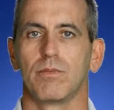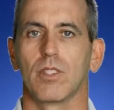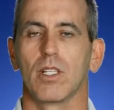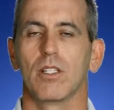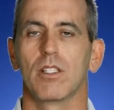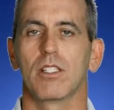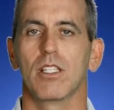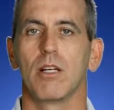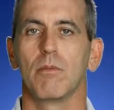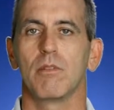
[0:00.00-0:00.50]

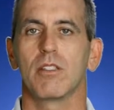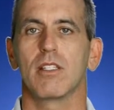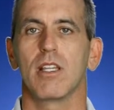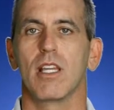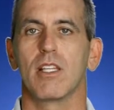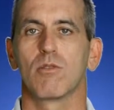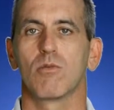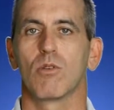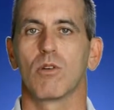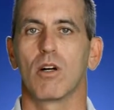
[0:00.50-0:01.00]
Some
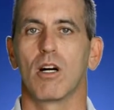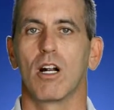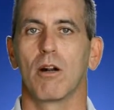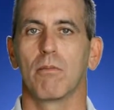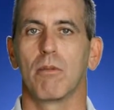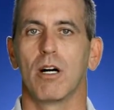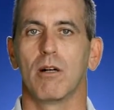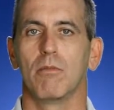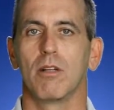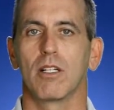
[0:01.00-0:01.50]
states require
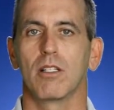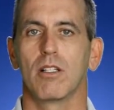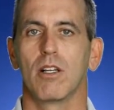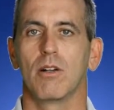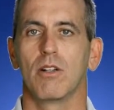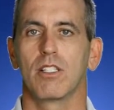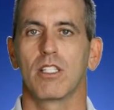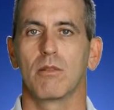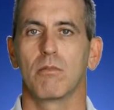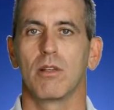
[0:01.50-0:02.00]
public
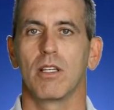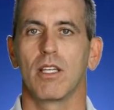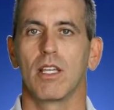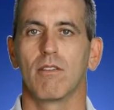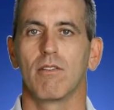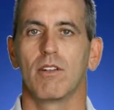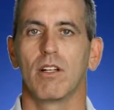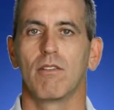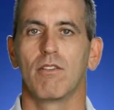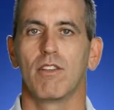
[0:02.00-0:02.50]
notice to be
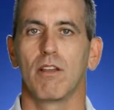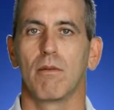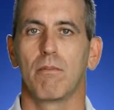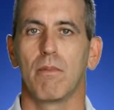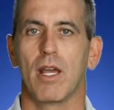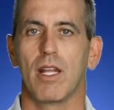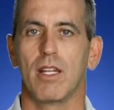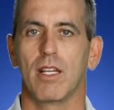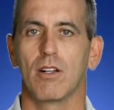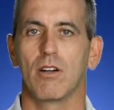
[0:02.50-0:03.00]
given of the
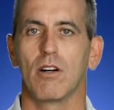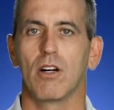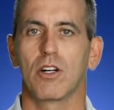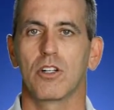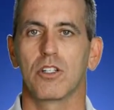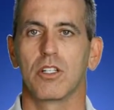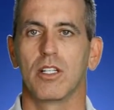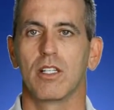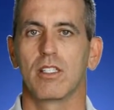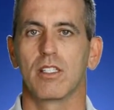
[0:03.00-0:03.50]
impending
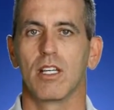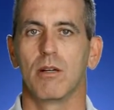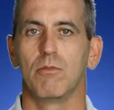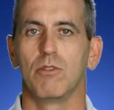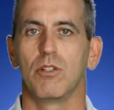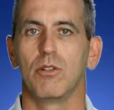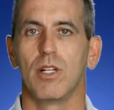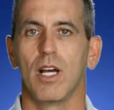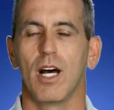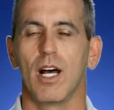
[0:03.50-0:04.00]
auction and some do
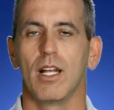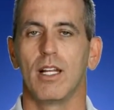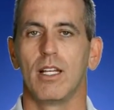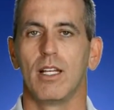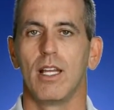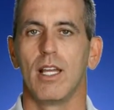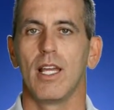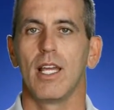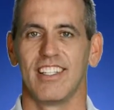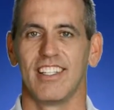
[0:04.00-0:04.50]
not.
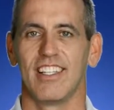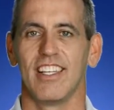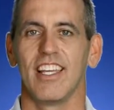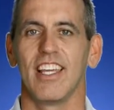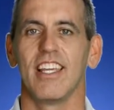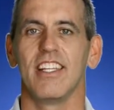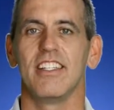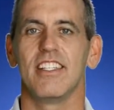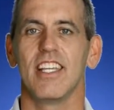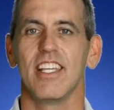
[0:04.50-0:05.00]

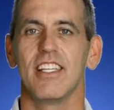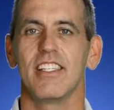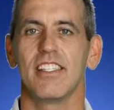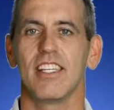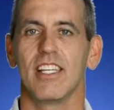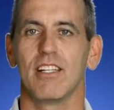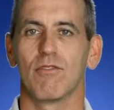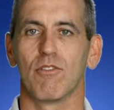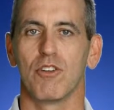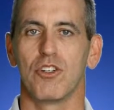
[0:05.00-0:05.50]
In D.C.
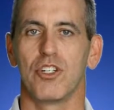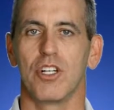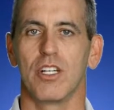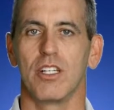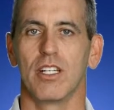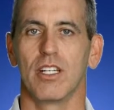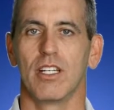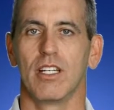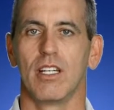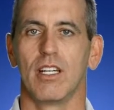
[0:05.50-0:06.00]
and
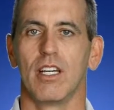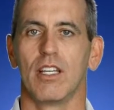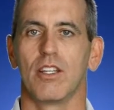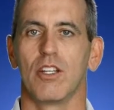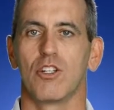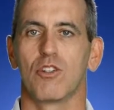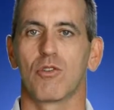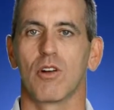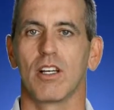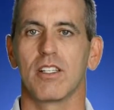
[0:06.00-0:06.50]
Virginia, the
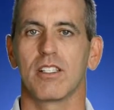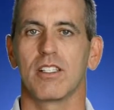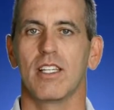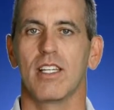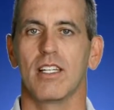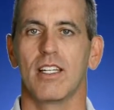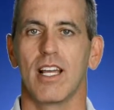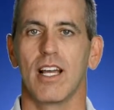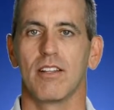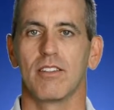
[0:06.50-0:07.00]
trustee
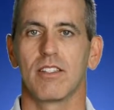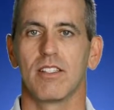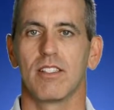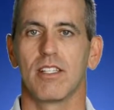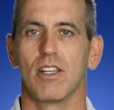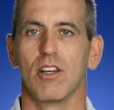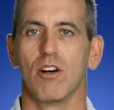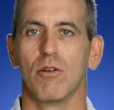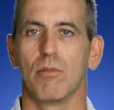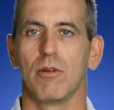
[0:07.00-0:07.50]
announces the
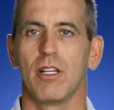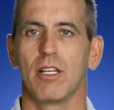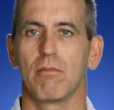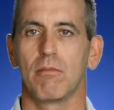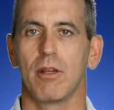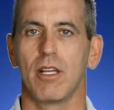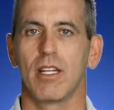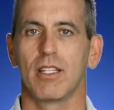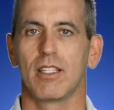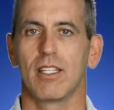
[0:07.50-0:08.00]
opening
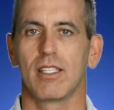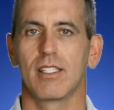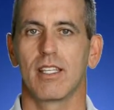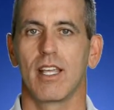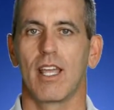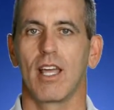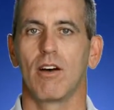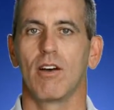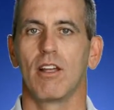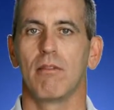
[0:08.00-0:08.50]
bid at the
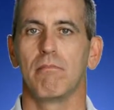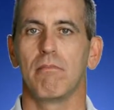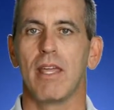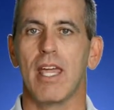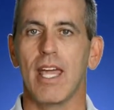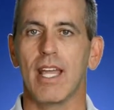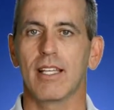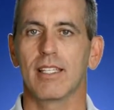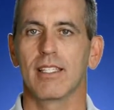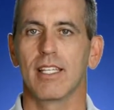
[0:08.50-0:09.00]
sale and may
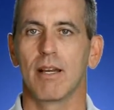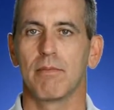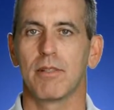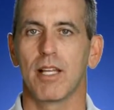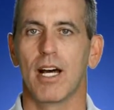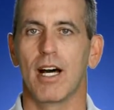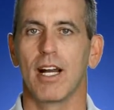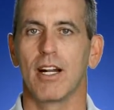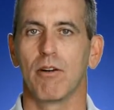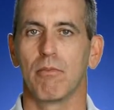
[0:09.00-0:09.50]
accept
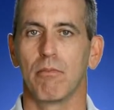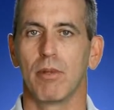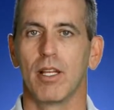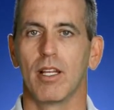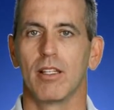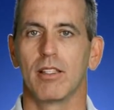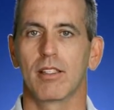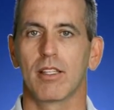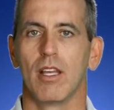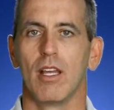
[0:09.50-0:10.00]
higher
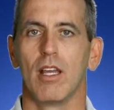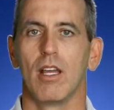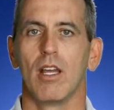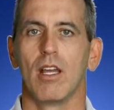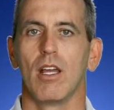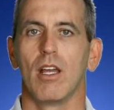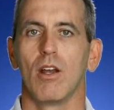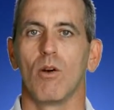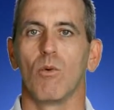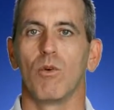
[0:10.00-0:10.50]
bids,
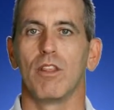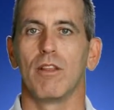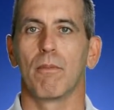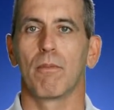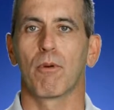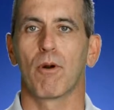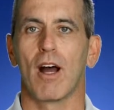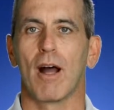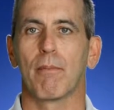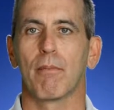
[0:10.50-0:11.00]
with the
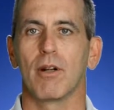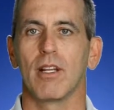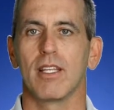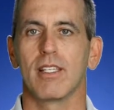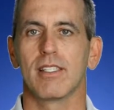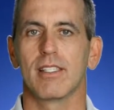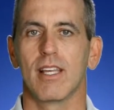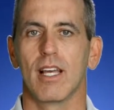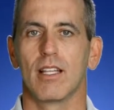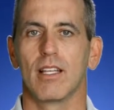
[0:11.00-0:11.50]
property
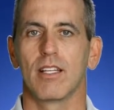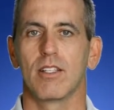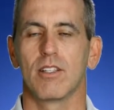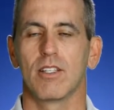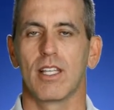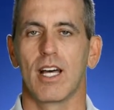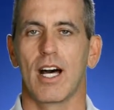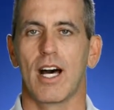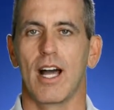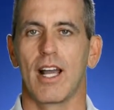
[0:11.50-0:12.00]
selling to the
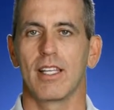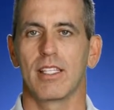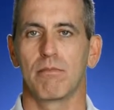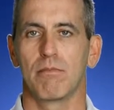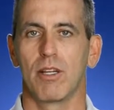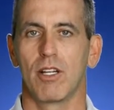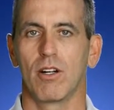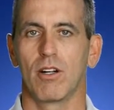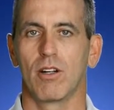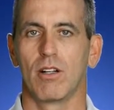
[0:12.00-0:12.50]
highest
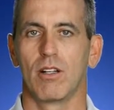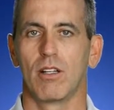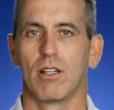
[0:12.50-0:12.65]
bidder.